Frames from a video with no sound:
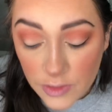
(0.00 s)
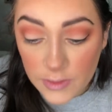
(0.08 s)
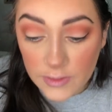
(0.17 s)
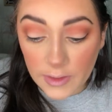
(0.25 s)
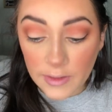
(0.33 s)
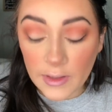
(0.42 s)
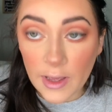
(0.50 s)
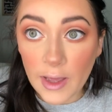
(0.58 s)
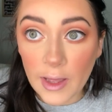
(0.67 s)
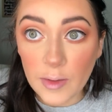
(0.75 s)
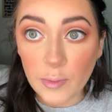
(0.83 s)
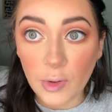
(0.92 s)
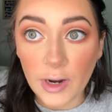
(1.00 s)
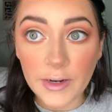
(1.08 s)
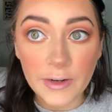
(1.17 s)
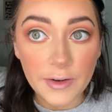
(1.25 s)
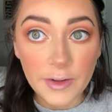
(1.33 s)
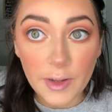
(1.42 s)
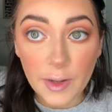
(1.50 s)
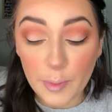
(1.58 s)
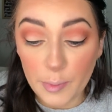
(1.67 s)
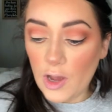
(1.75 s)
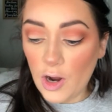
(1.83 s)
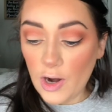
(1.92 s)
just like that, brighten it up.
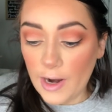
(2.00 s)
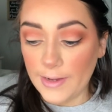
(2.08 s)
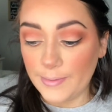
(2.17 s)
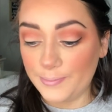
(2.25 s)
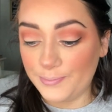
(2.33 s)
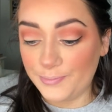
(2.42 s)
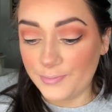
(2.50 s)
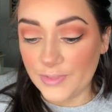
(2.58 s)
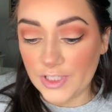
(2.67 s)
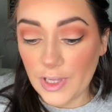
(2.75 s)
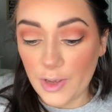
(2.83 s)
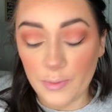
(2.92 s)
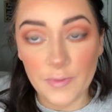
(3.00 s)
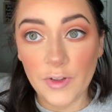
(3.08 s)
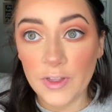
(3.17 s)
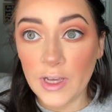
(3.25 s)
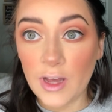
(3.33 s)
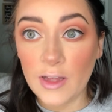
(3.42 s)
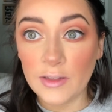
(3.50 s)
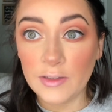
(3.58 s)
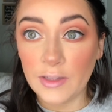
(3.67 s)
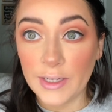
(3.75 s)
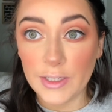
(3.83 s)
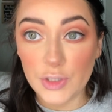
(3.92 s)
All right, so we've only got
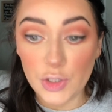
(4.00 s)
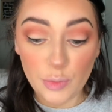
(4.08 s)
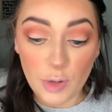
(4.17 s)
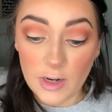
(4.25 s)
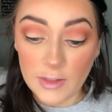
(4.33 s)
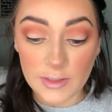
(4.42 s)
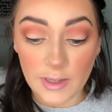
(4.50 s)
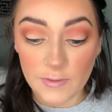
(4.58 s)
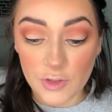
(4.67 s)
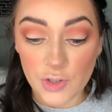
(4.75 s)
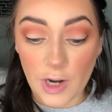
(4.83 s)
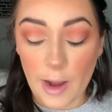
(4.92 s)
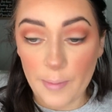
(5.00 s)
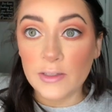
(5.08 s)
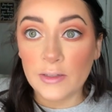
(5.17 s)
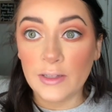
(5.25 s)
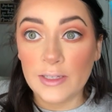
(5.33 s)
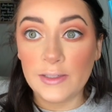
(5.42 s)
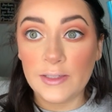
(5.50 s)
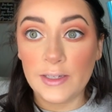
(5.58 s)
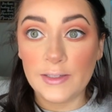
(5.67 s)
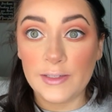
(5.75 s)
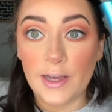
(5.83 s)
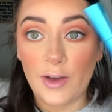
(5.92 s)
like two products left to try. So let's
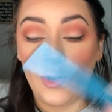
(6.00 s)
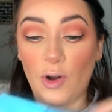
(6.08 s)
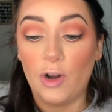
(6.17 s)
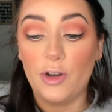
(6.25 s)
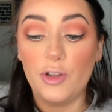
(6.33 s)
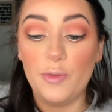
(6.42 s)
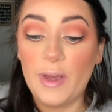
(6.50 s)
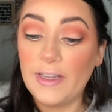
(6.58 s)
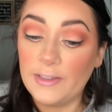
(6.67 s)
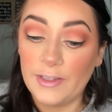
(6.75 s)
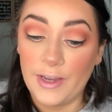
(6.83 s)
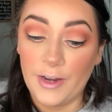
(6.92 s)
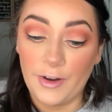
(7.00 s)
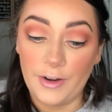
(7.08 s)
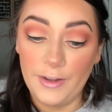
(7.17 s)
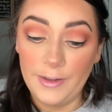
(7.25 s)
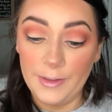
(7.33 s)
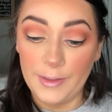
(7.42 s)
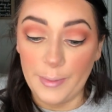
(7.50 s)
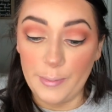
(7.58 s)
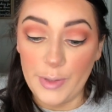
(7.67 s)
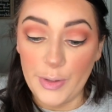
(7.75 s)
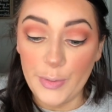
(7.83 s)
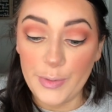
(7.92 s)
test out our new mascara, the
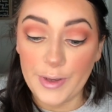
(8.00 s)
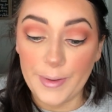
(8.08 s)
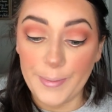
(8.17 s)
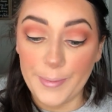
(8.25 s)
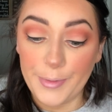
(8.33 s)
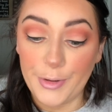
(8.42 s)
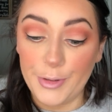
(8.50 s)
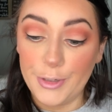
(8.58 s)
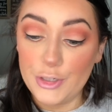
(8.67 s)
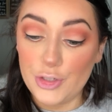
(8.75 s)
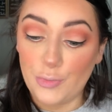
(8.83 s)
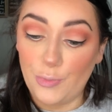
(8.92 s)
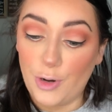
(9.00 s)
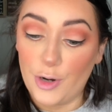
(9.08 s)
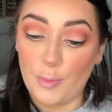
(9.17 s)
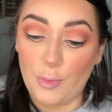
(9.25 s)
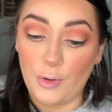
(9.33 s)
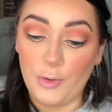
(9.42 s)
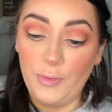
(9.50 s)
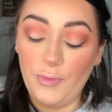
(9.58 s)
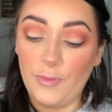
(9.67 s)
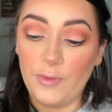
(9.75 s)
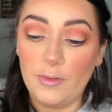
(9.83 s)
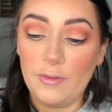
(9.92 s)
Milk Kush waterproof,